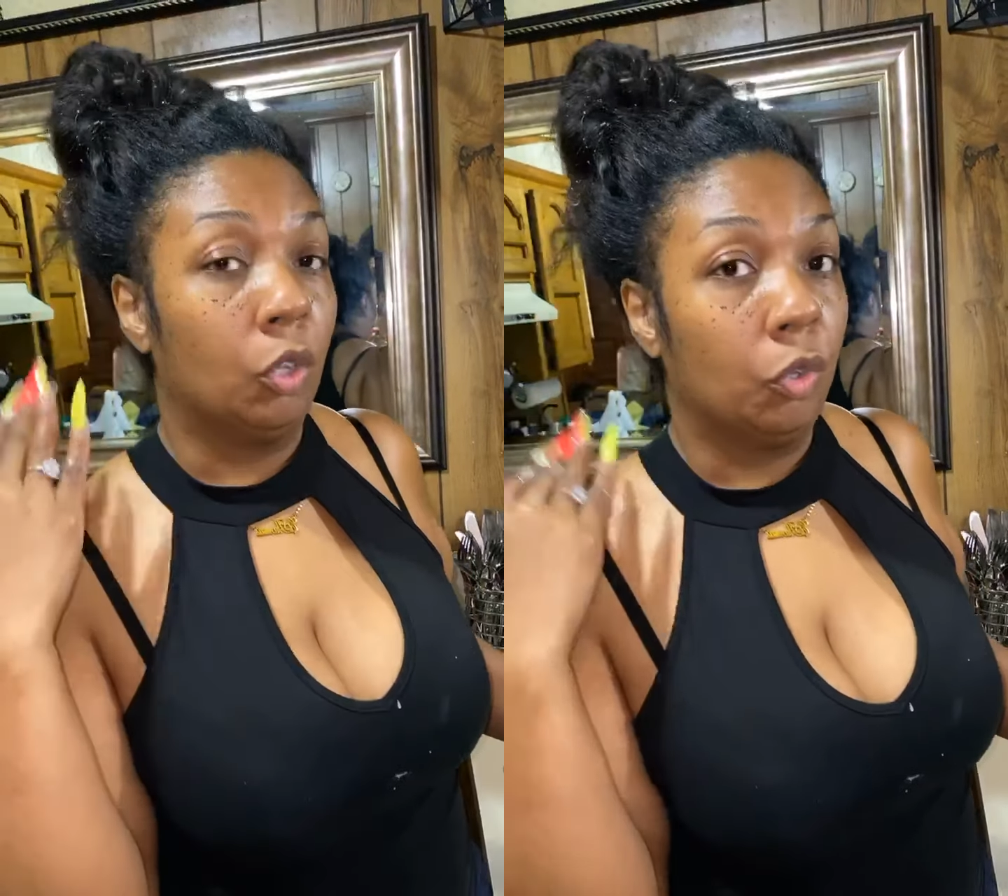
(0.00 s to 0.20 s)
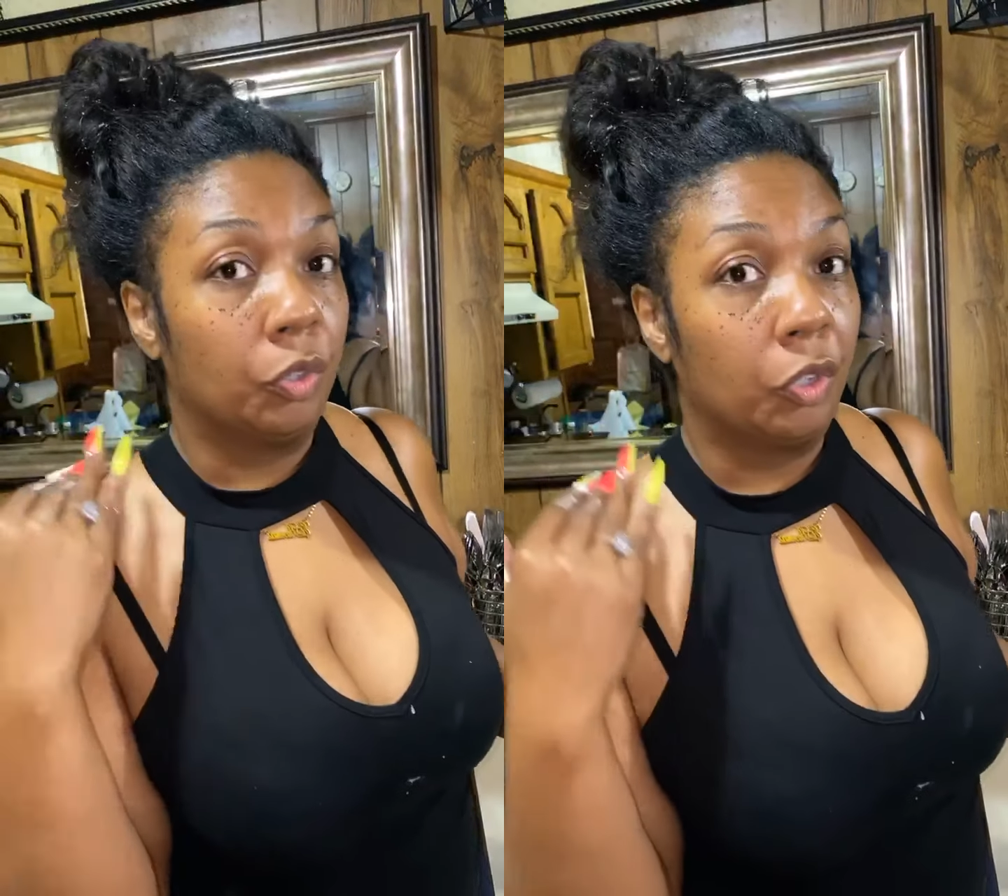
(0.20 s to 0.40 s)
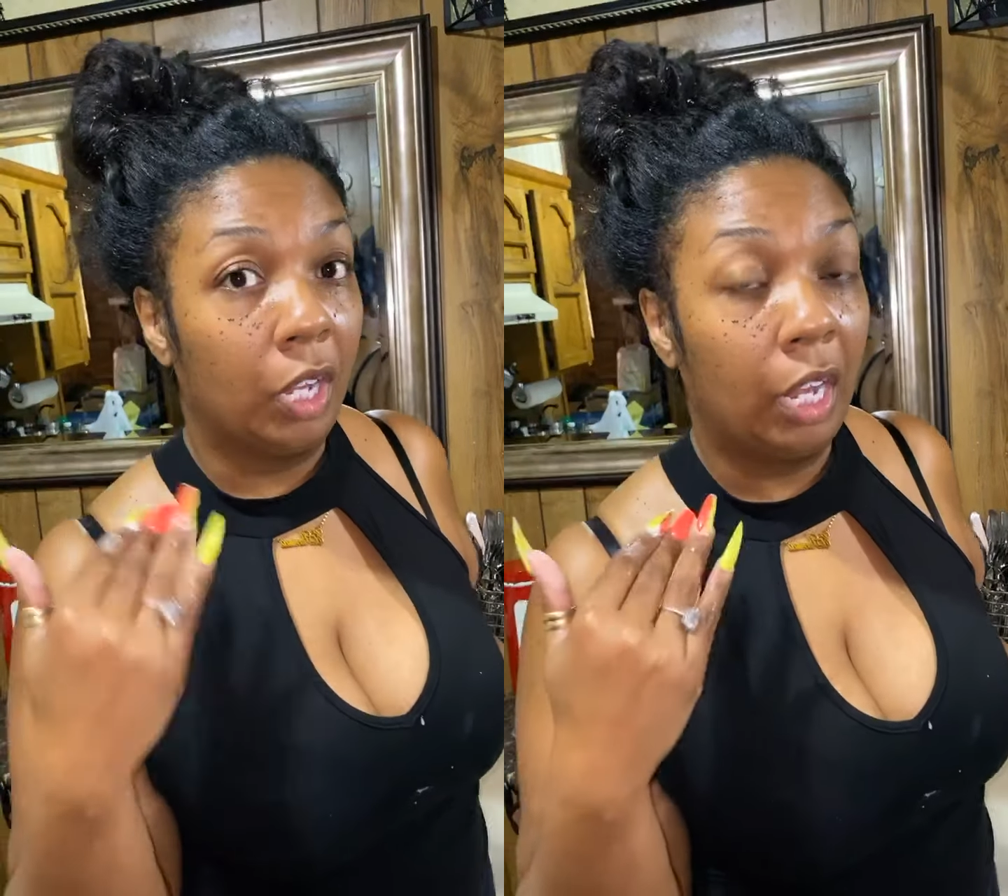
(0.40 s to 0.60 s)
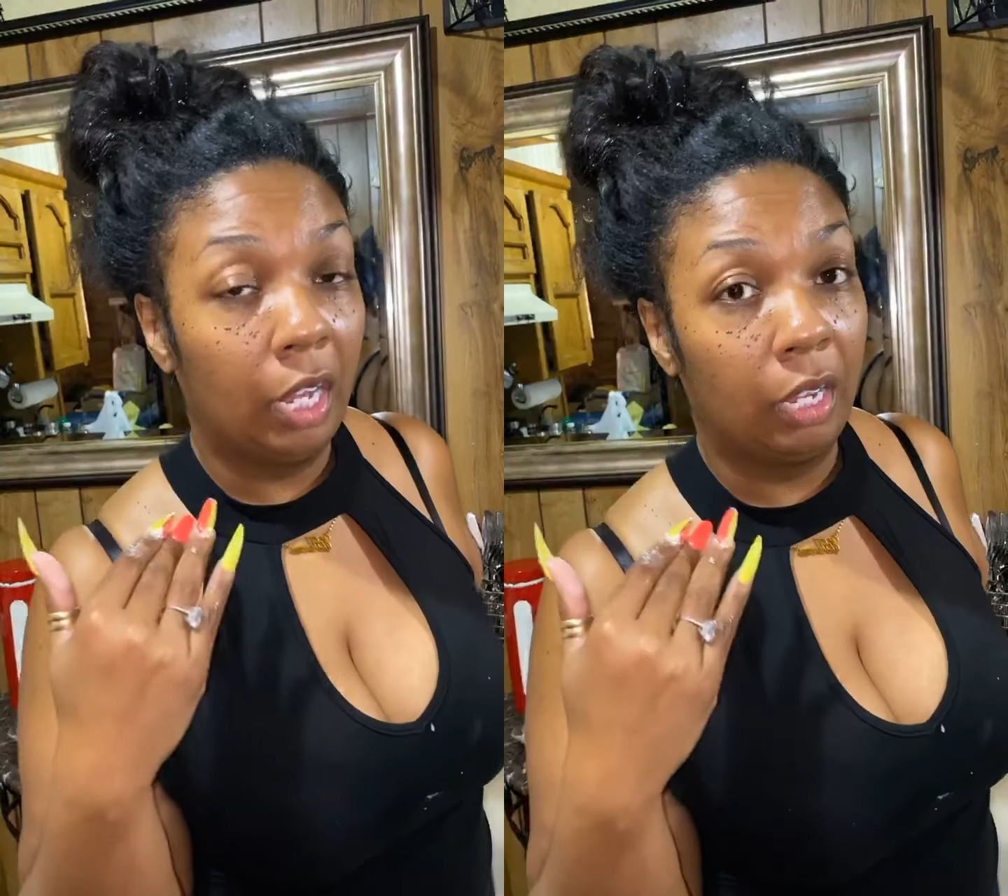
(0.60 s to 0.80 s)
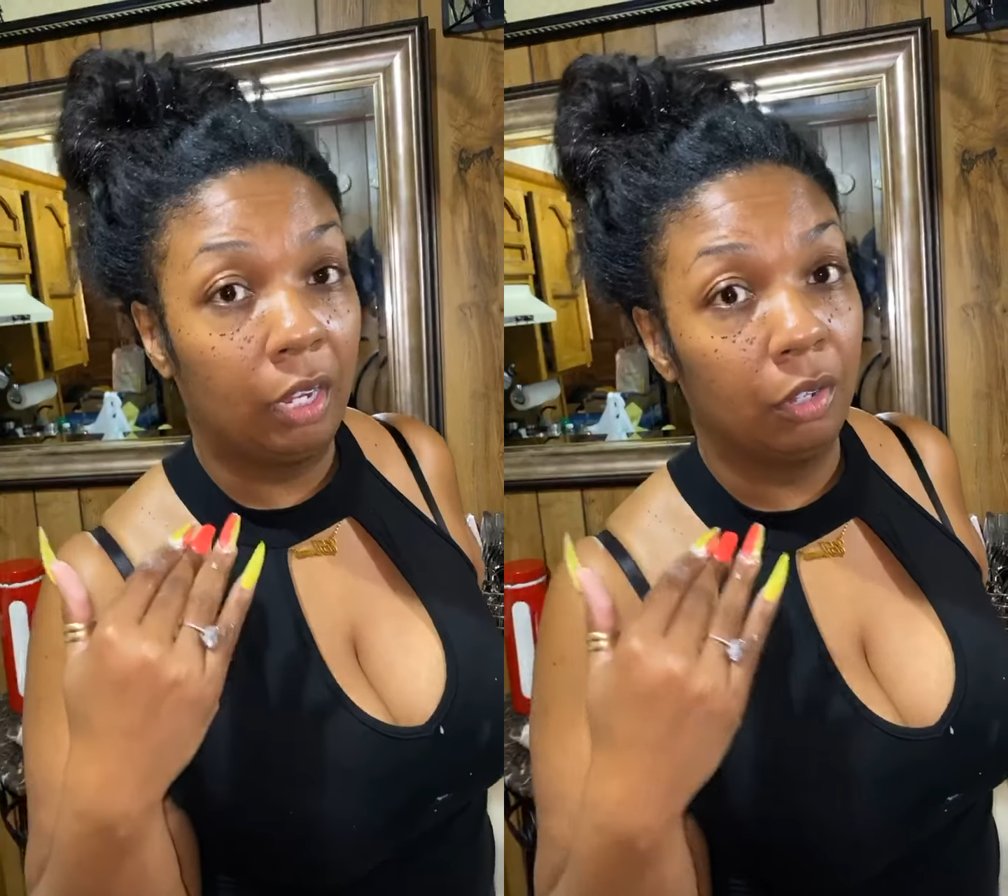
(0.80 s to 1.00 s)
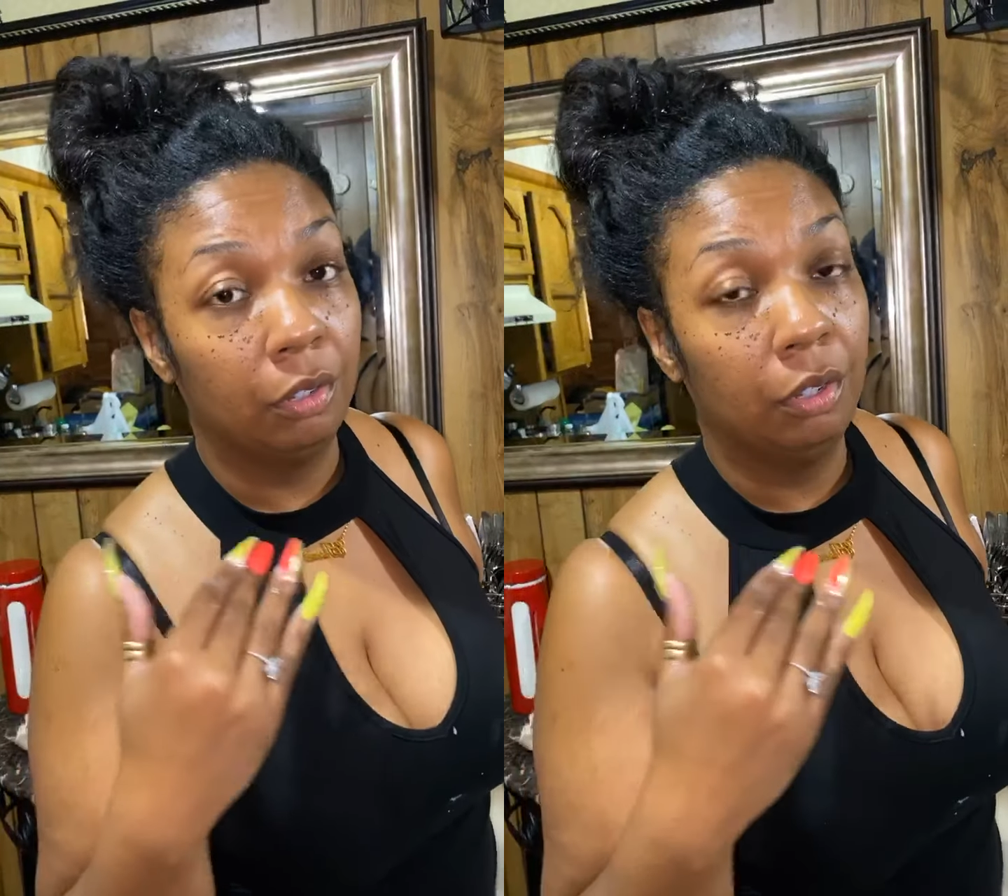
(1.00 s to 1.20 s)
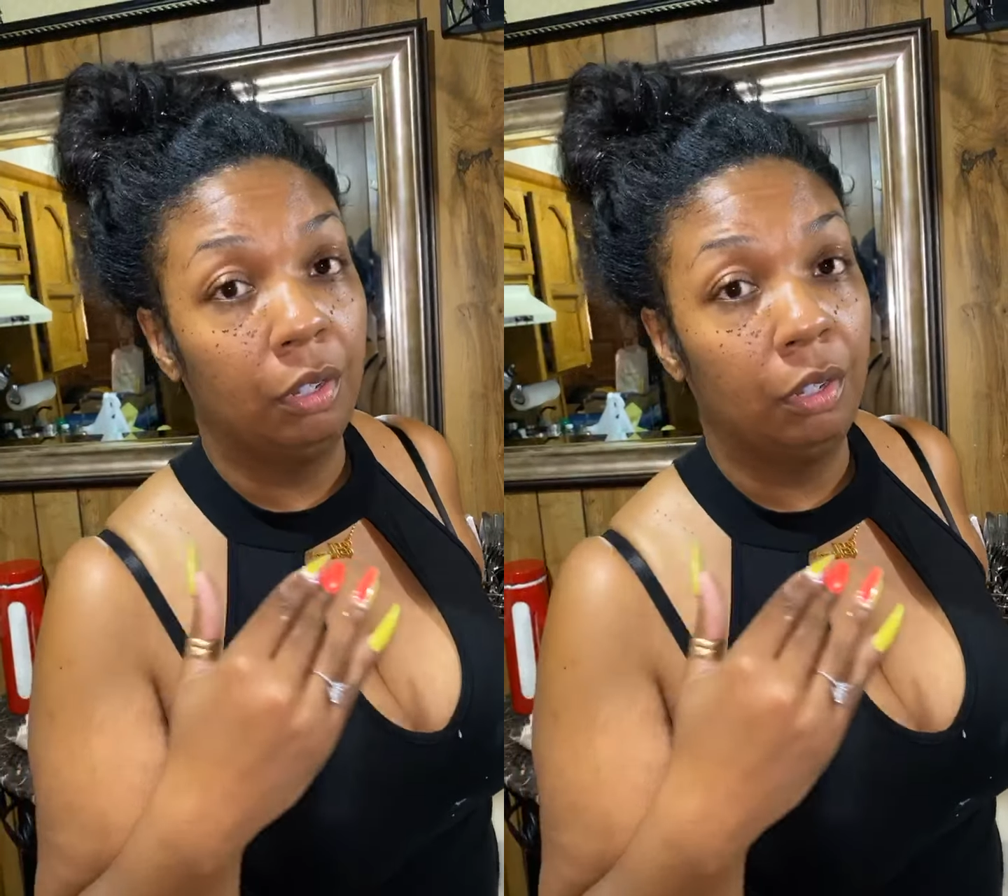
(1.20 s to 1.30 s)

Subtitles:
on your hair